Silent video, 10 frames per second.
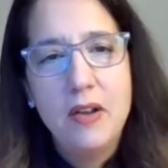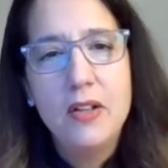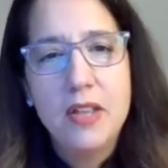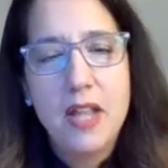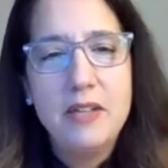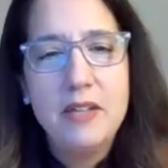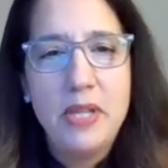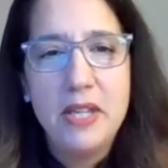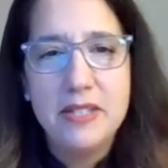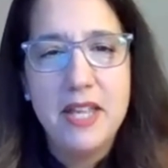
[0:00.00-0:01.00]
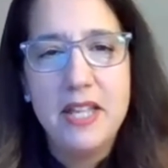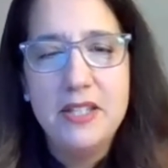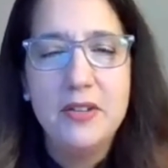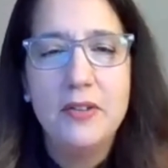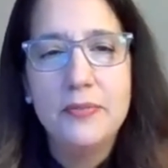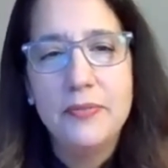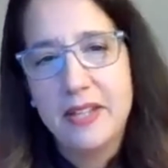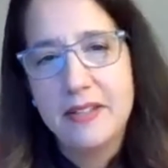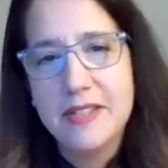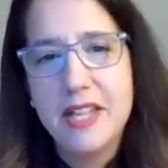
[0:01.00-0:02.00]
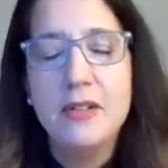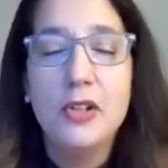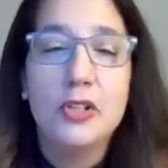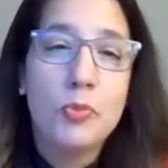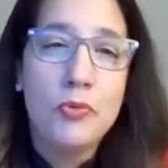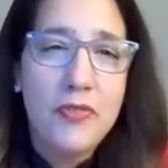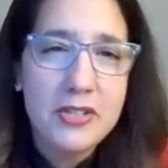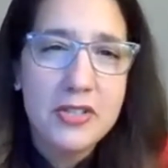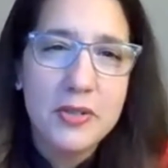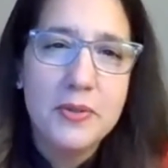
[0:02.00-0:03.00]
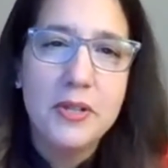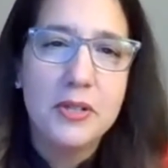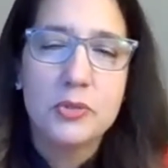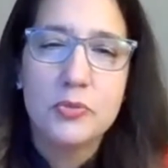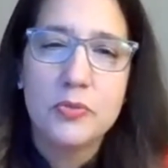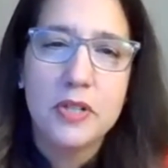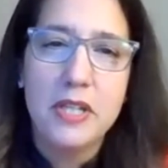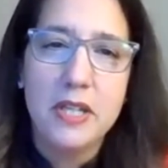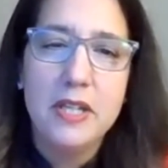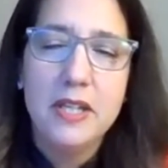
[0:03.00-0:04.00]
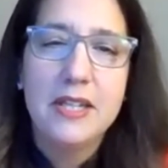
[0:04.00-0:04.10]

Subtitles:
online, because then, like I said, it looks professional, it looks really